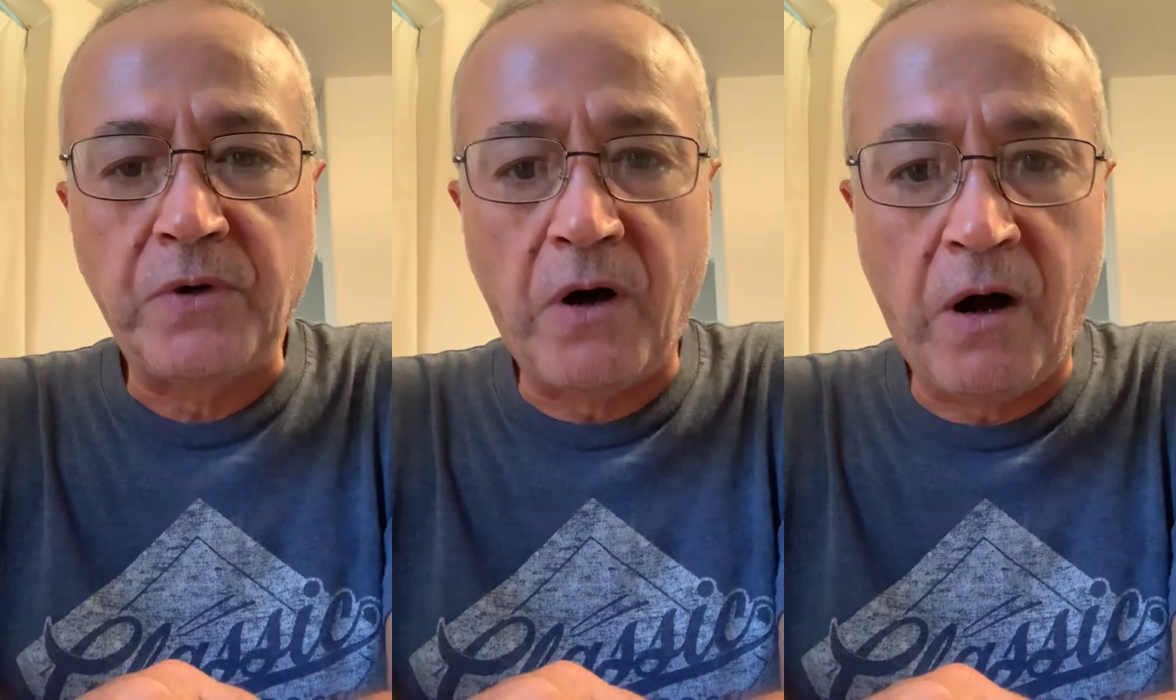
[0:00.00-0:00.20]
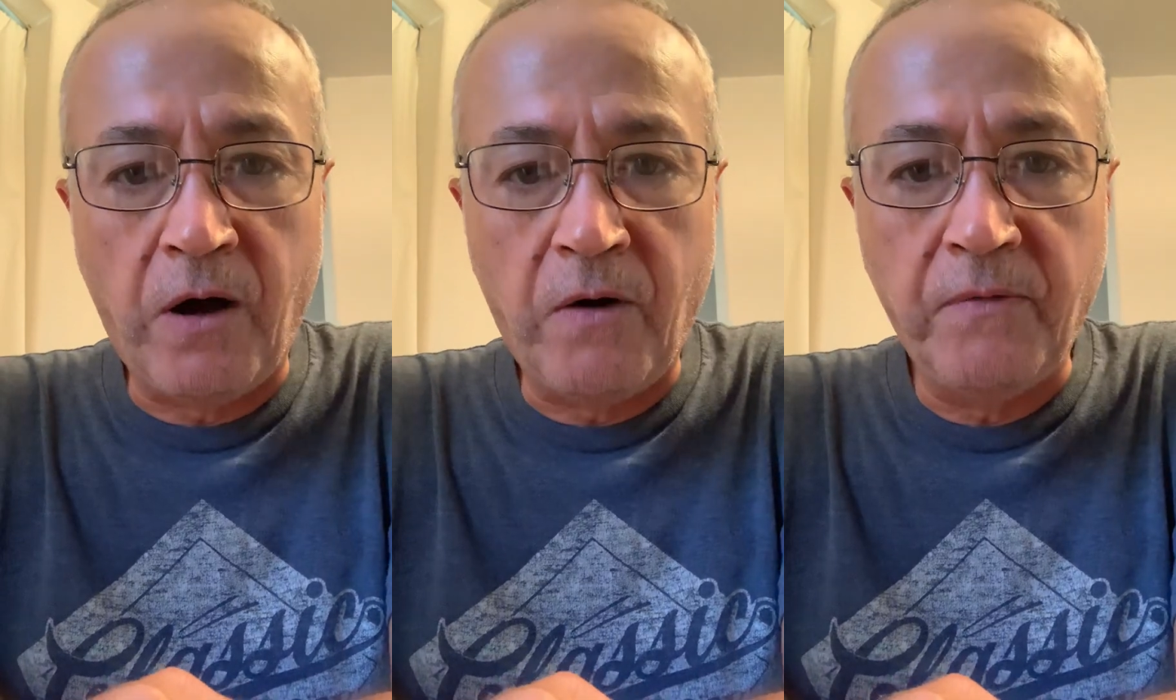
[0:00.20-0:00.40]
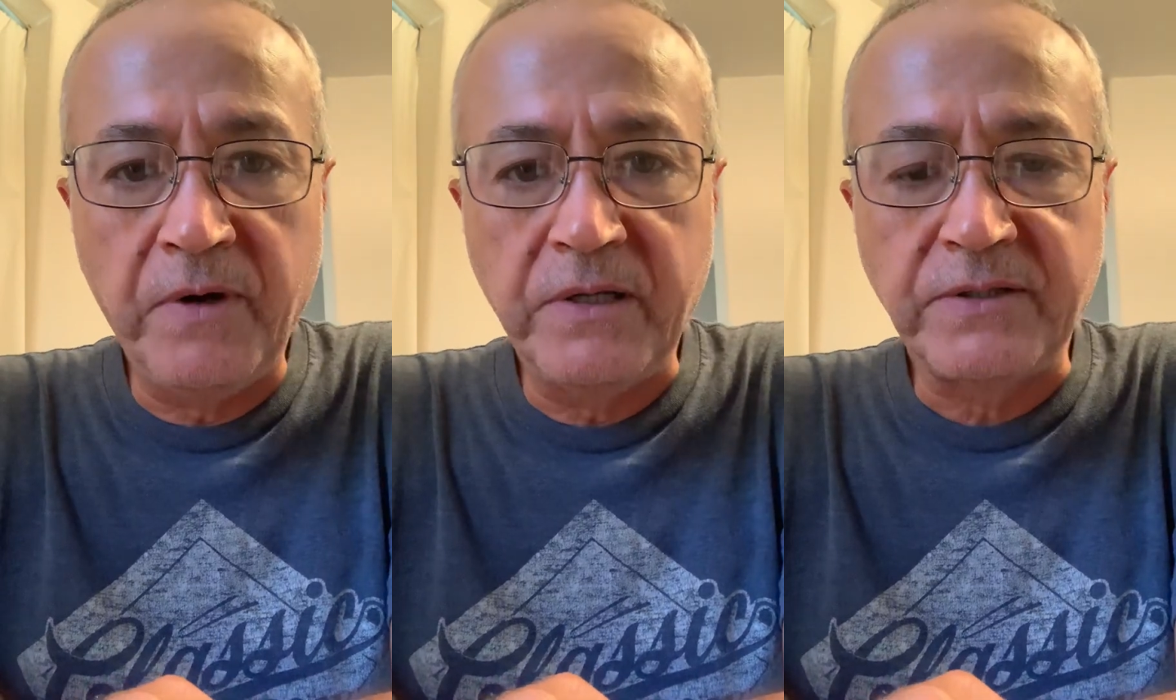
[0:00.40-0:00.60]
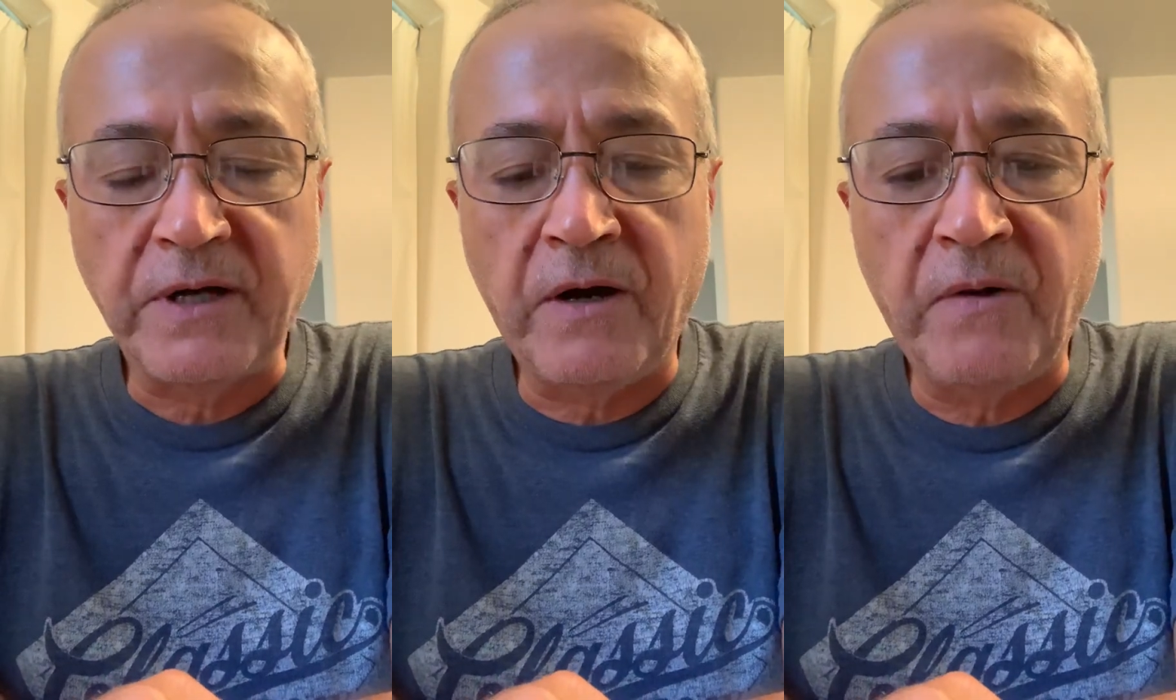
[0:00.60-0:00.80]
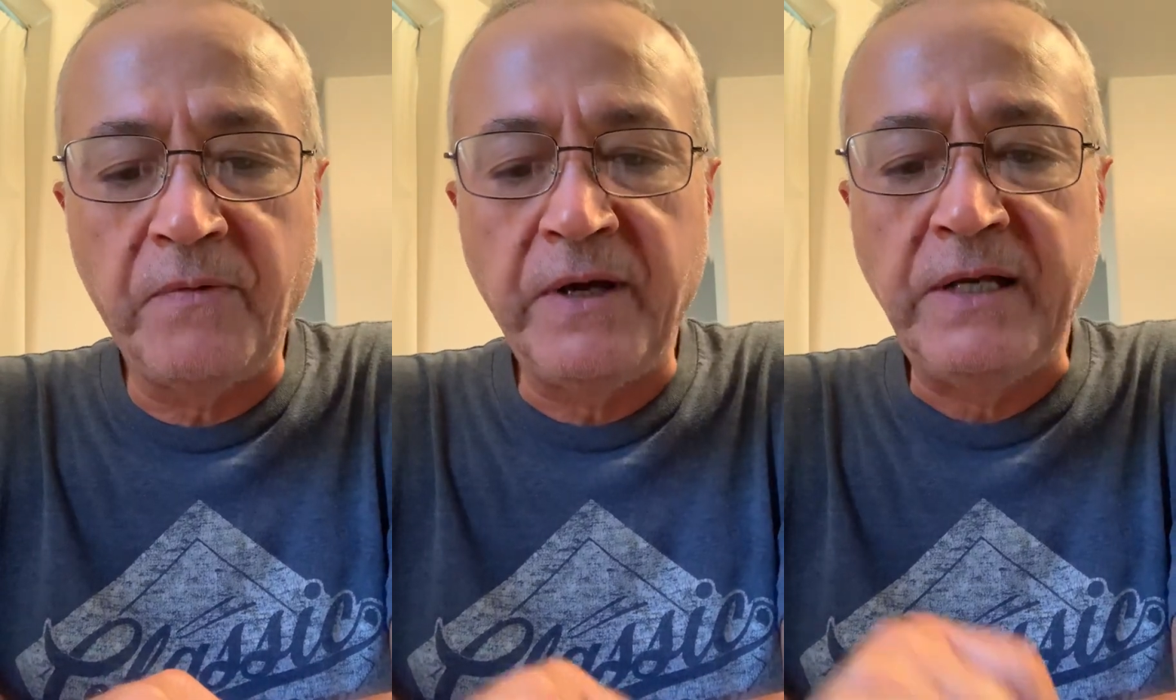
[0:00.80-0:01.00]
always
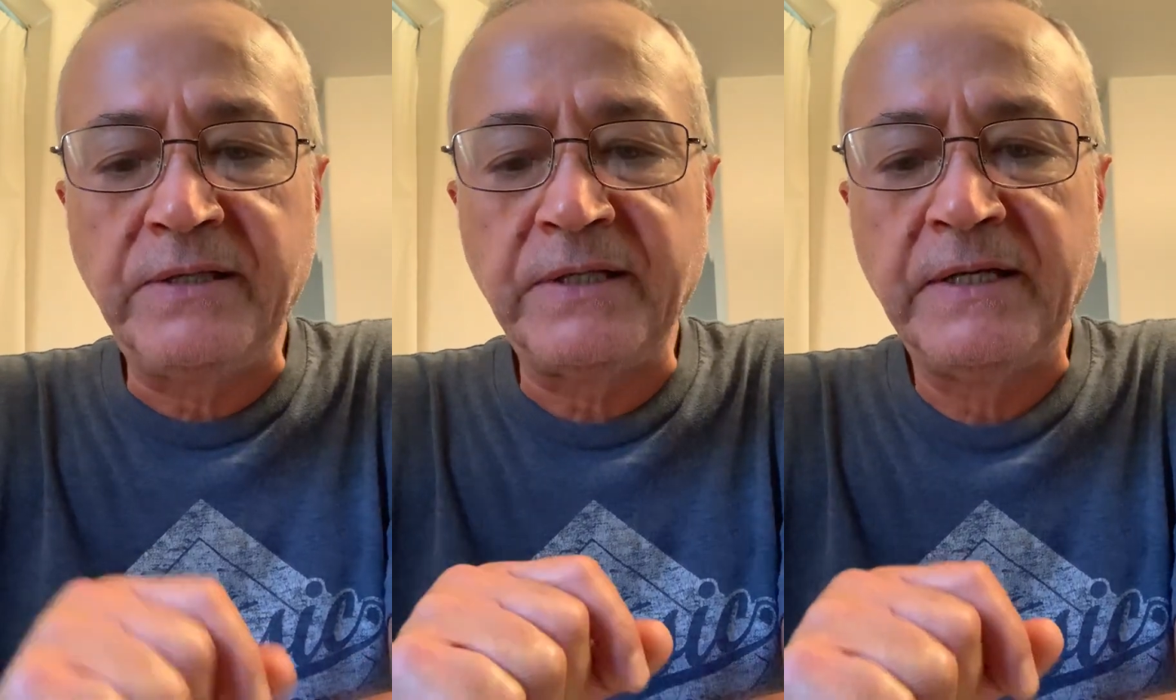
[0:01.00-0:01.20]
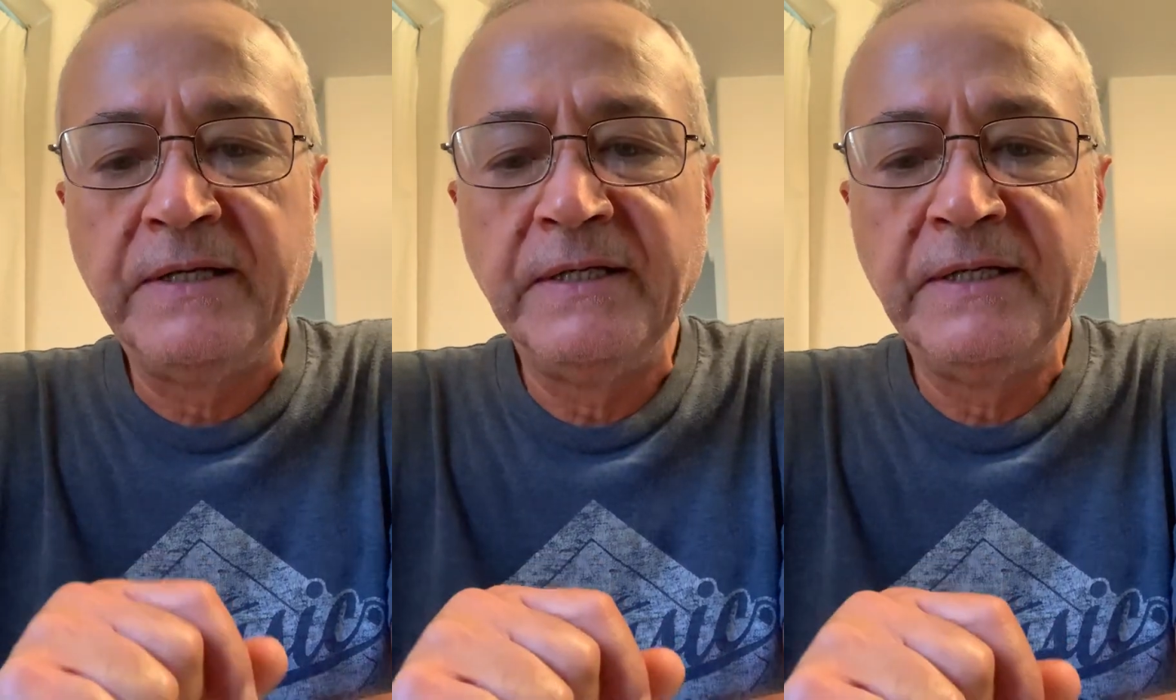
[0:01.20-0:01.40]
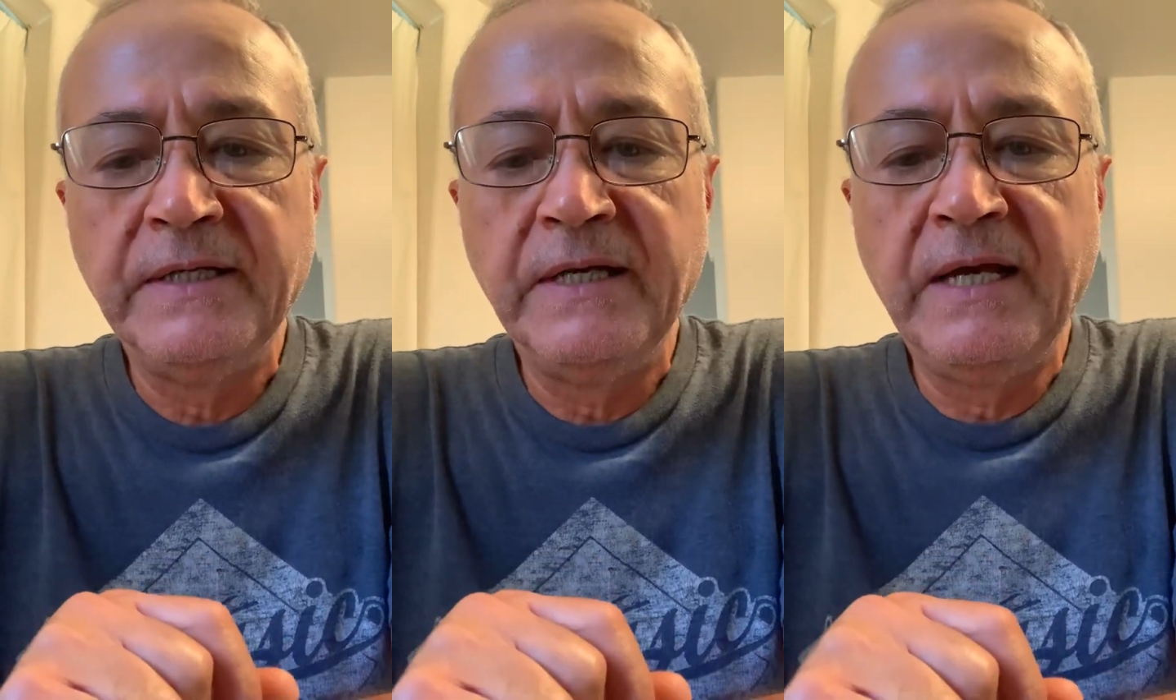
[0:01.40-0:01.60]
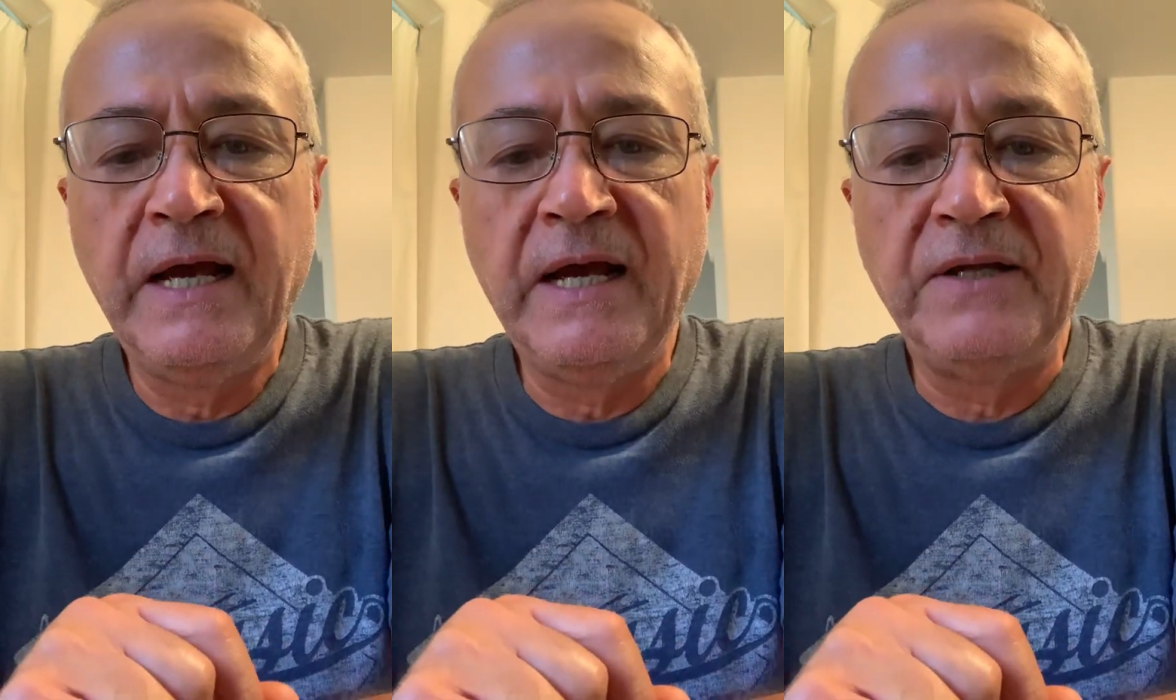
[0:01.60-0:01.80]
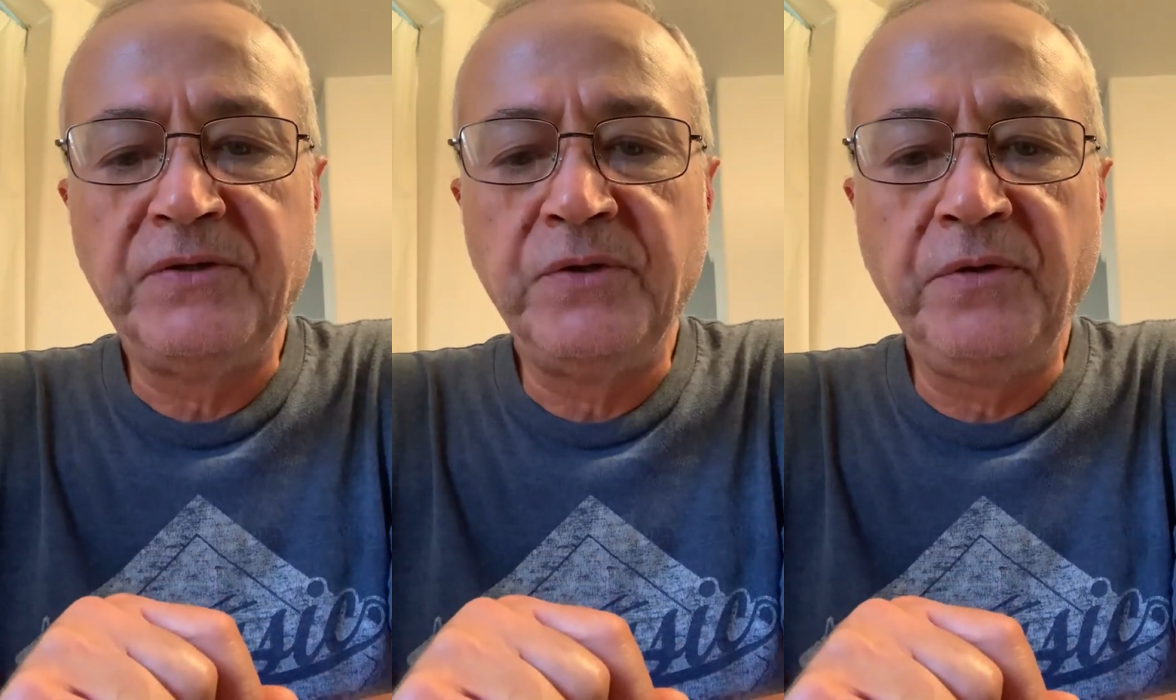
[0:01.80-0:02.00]

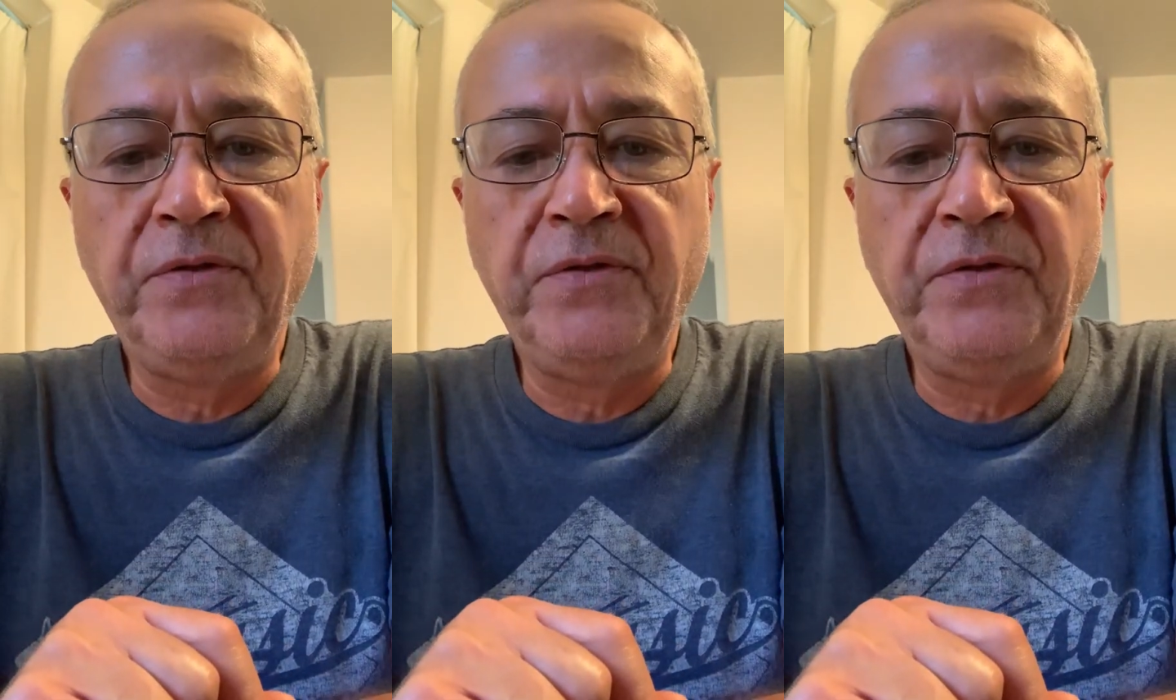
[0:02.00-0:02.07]
2,